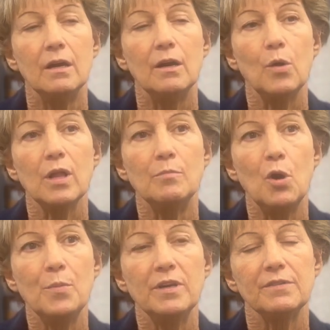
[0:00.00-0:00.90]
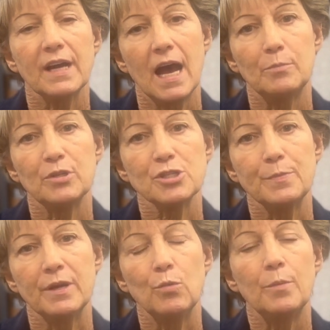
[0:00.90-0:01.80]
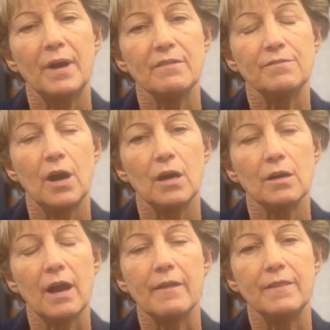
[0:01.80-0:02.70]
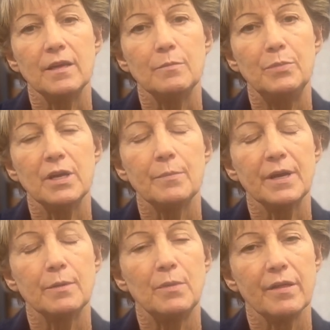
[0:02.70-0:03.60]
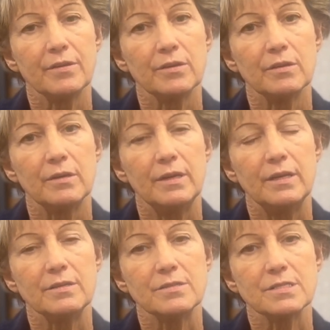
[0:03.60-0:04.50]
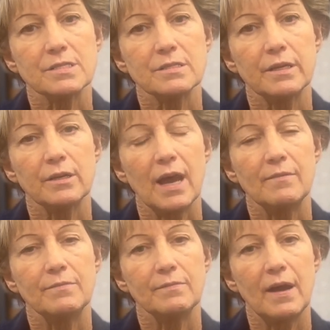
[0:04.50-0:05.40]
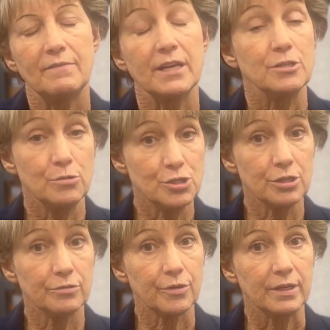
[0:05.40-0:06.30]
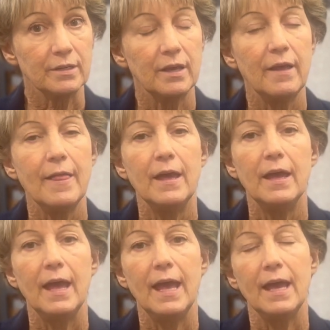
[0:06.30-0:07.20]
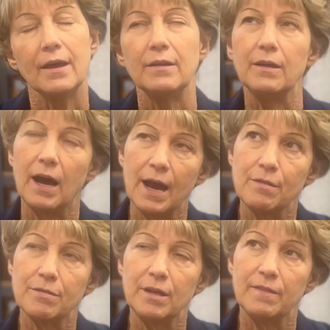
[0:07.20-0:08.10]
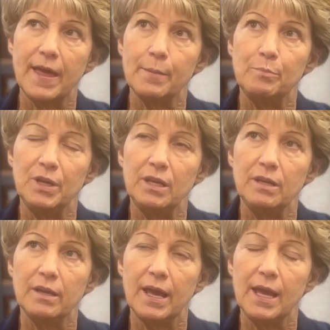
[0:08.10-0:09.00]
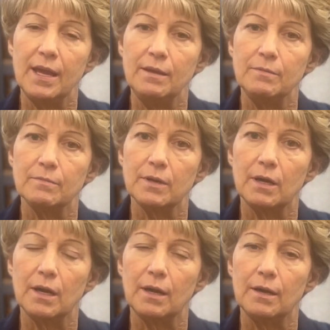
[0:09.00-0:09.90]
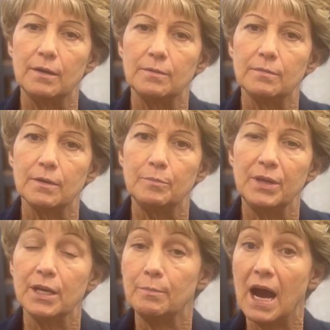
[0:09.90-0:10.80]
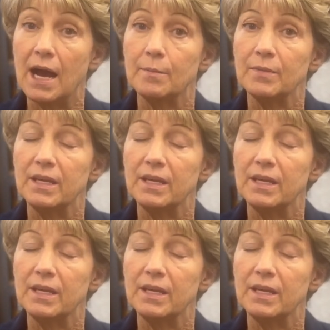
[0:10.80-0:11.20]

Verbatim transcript: Well, a moment of accomplishment. Well, by far, I think becoming a mother is, you know, I've, I've had two children, and I think that being a uh, being a mom